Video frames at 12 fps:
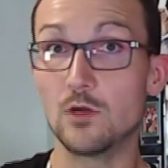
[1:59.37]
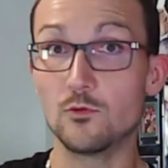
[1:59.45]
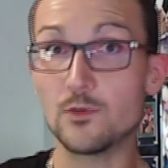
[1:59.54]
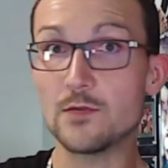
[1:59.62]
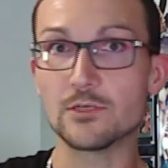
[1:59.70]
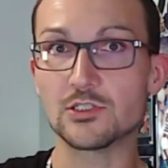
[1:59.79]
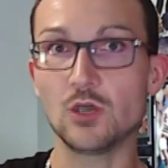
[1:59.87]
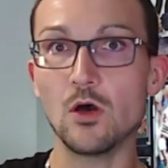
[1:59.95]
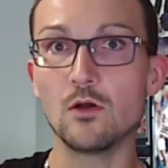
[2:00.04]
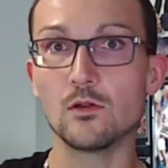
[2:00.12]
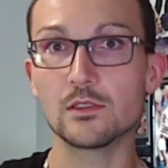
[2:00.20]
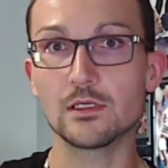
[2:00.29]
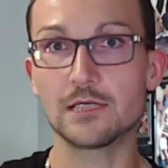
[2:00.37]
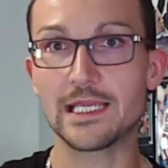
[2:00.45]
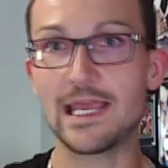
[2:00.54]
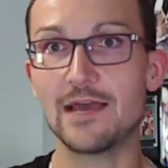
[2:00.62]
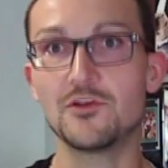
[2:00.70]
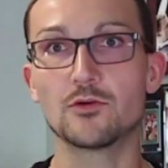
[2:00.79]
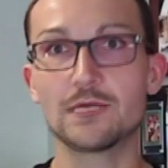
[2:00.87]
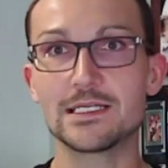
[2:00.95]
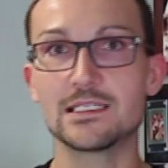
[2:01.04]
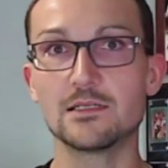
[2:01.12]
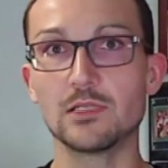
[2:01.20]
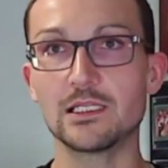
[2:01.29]
We were told, okay, I have no
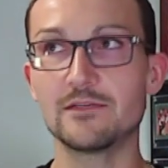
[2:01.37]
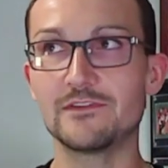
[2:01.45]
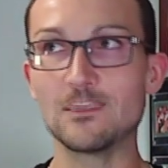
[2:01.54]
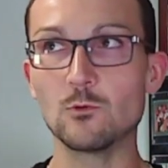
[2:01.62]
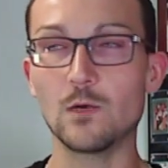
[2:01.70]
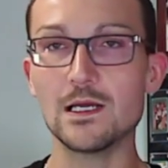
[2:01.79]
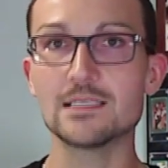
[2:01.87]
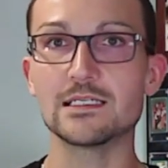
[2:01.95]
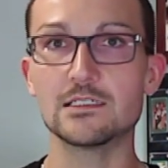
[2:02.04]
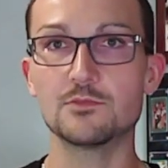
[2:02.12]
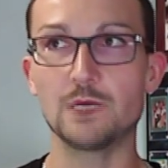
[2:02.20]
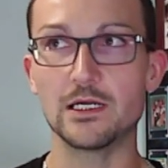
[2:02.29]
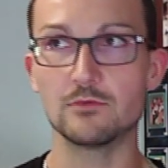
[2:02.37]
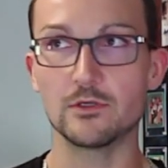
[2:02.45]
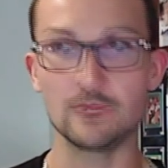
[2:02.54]
reason to believe he wasn't, but we were